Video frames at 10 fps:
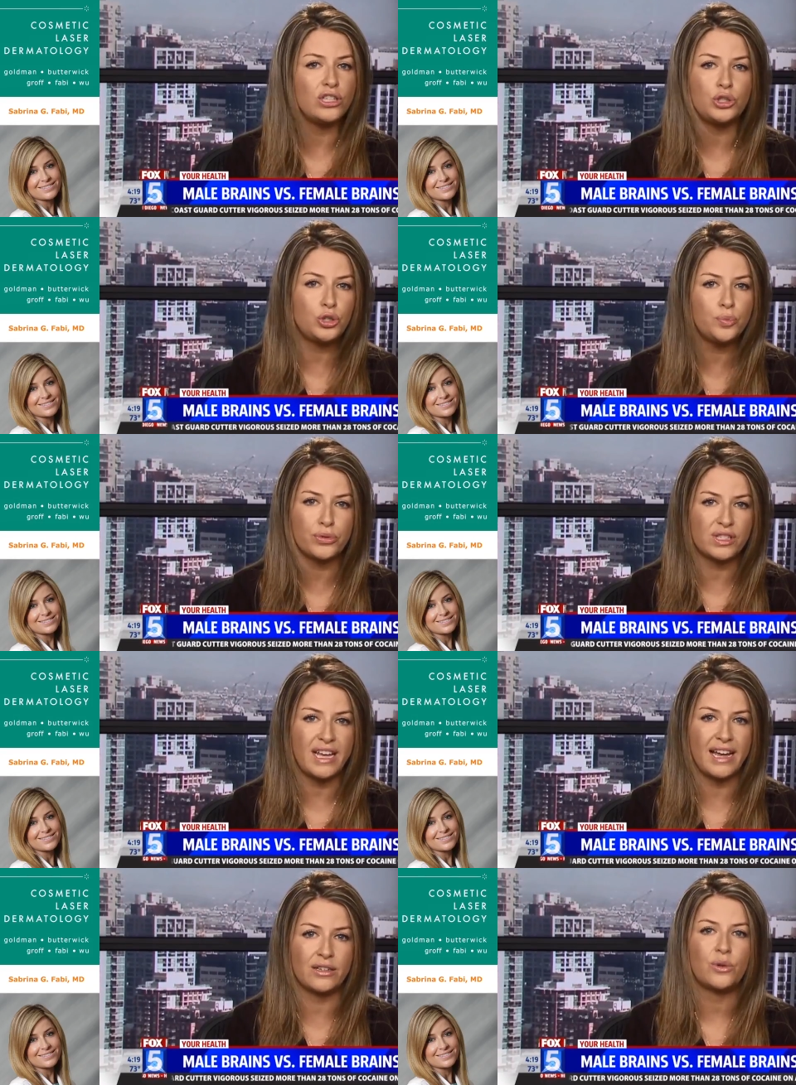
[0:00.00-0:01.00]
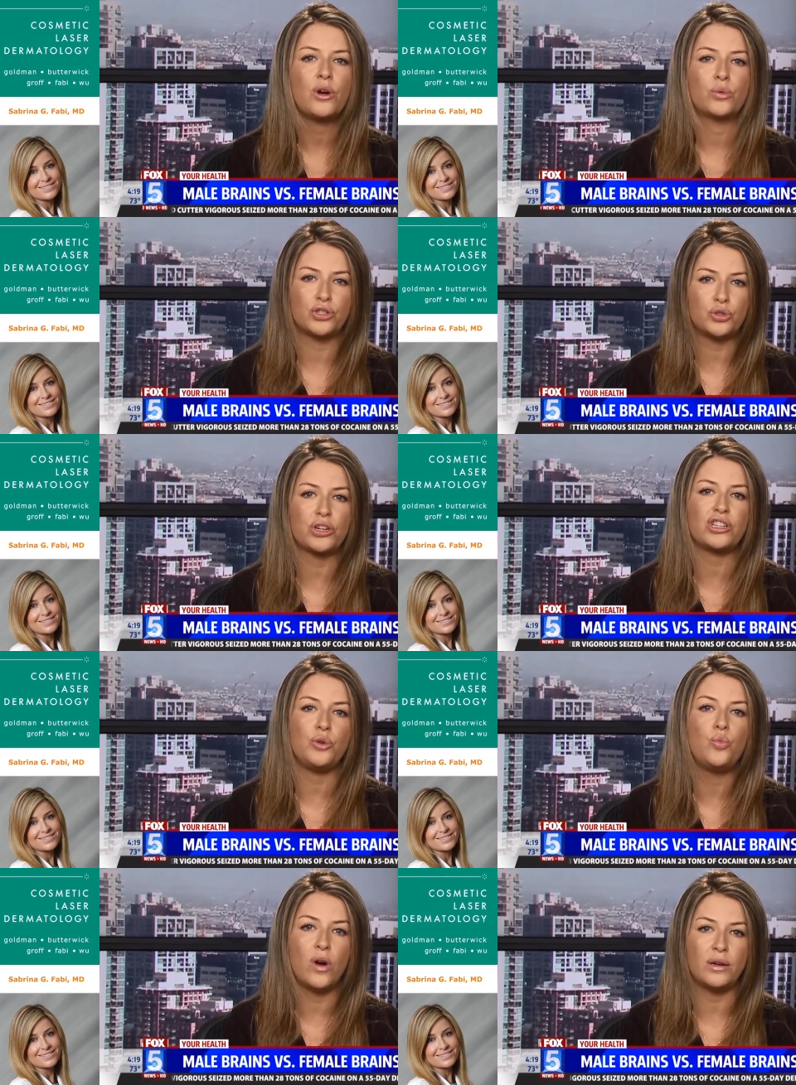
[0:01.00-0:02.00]
Speaker 1: Only 2% were
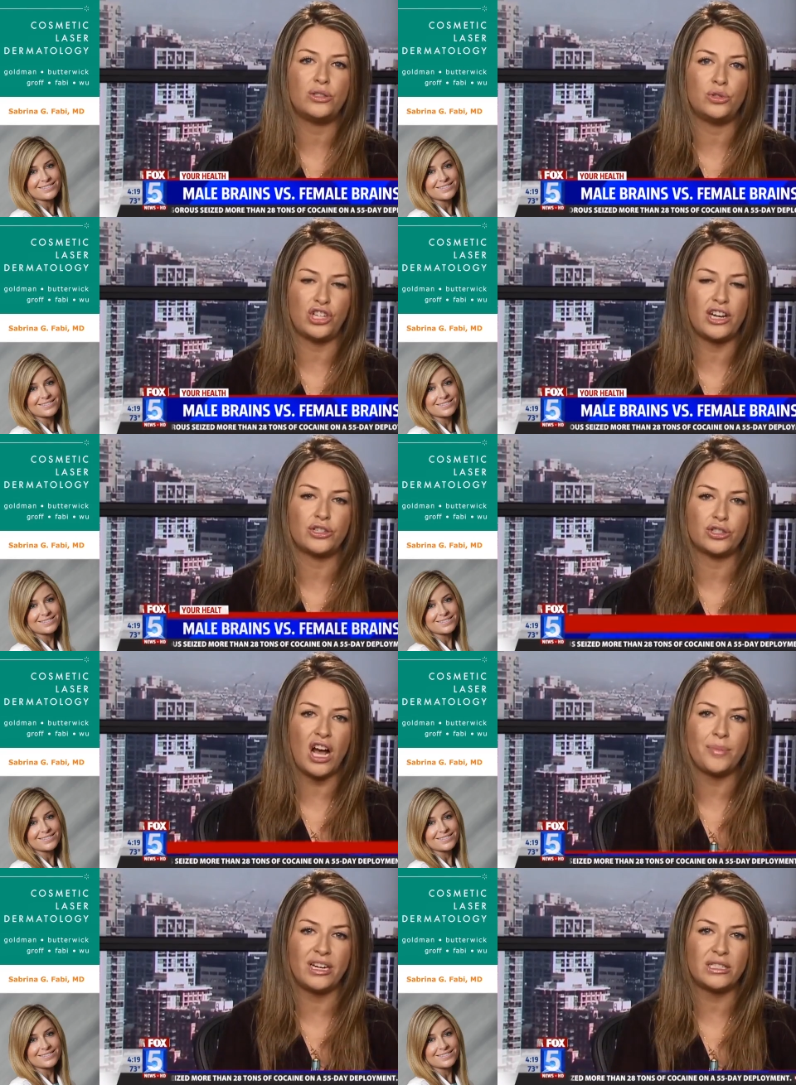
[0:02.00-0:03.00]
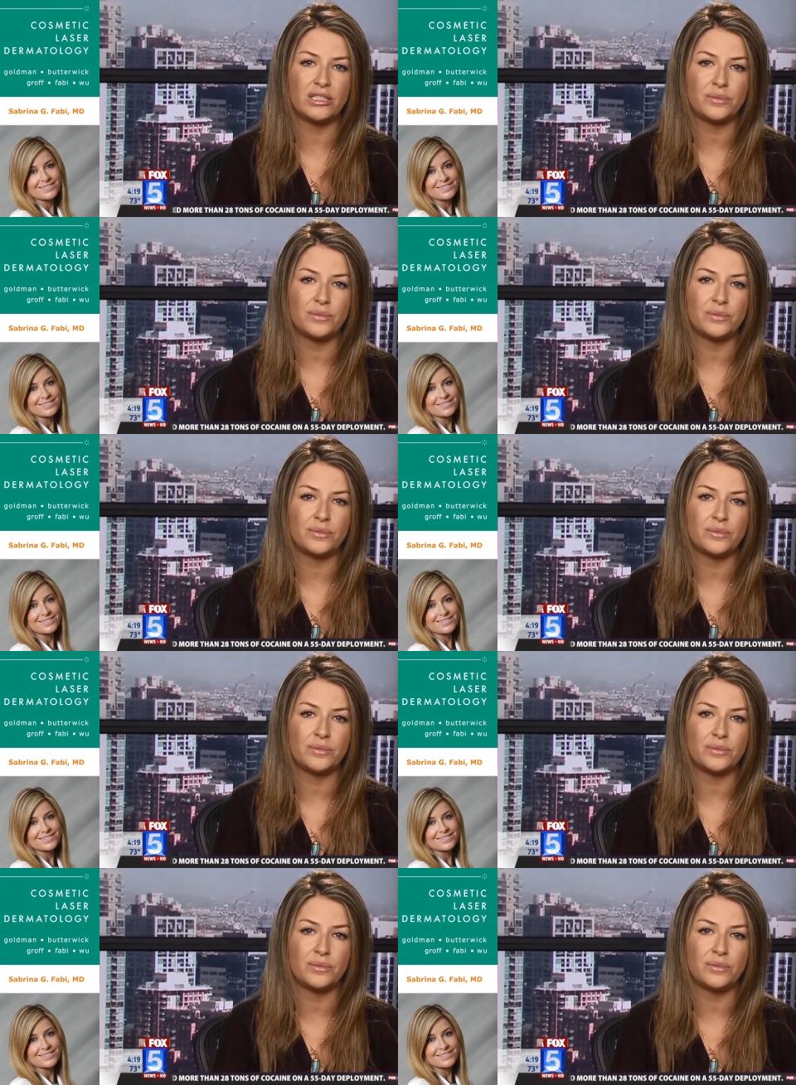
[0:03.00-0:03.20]
strictly one gender dominant.